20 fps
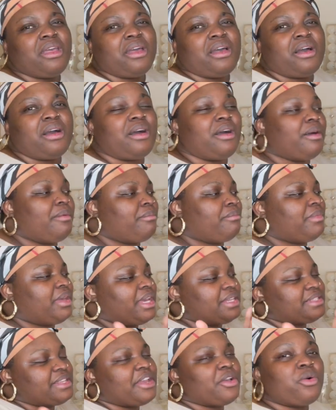Um,
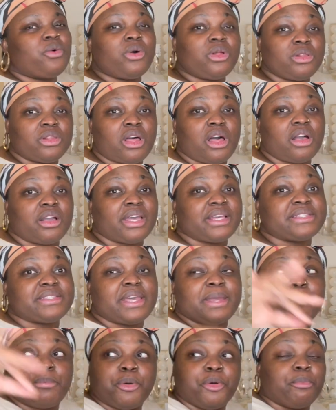as I go along, as
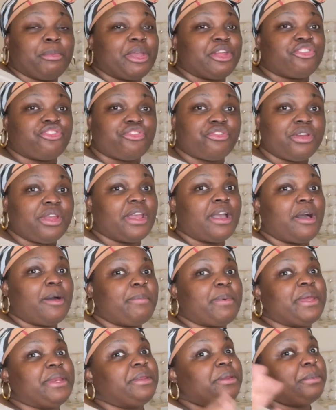I put my tree up,
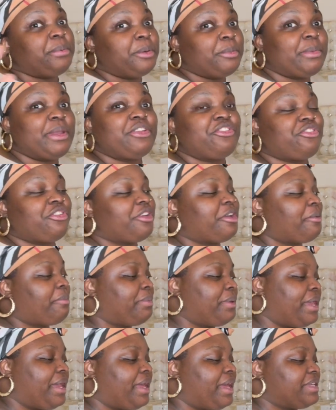I didn't put my tree up
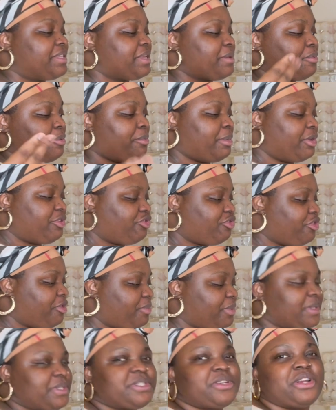yet. As I put my tree up
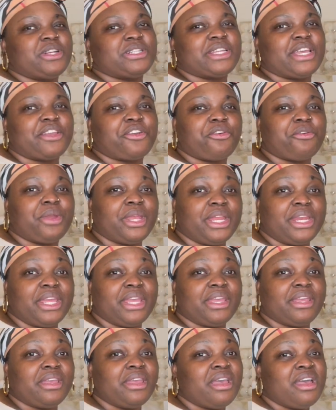and start
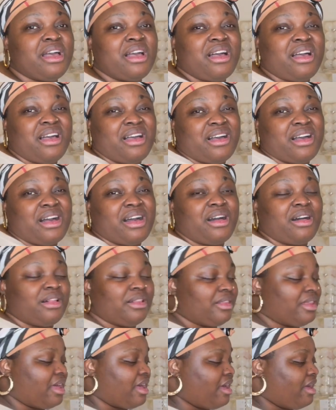decorating,
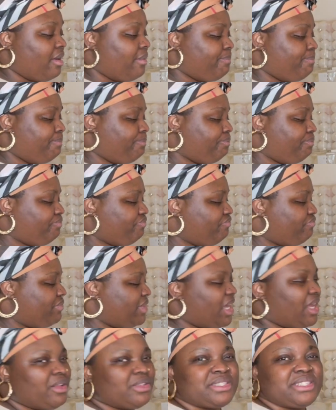I'll, um,
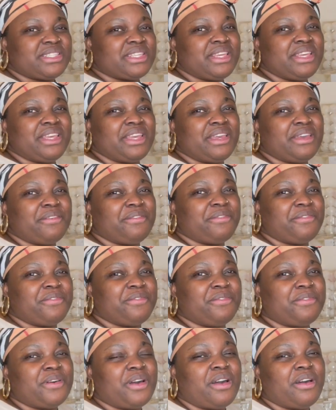I'll see if,
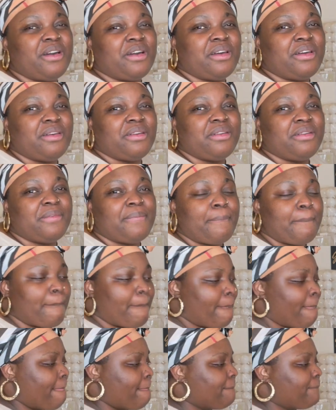uh,
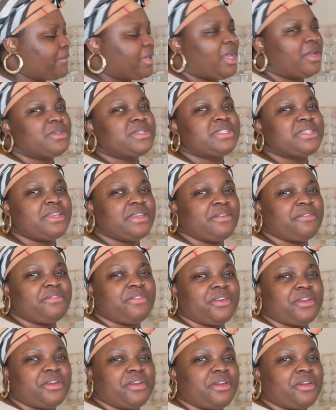I'll see if
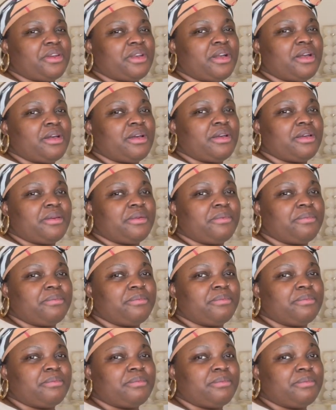they're, uh,
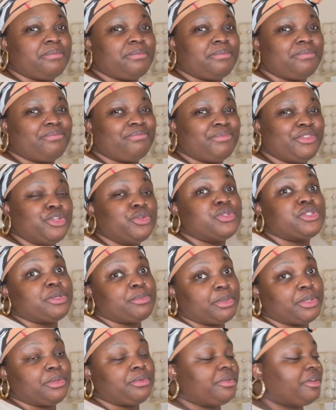usable.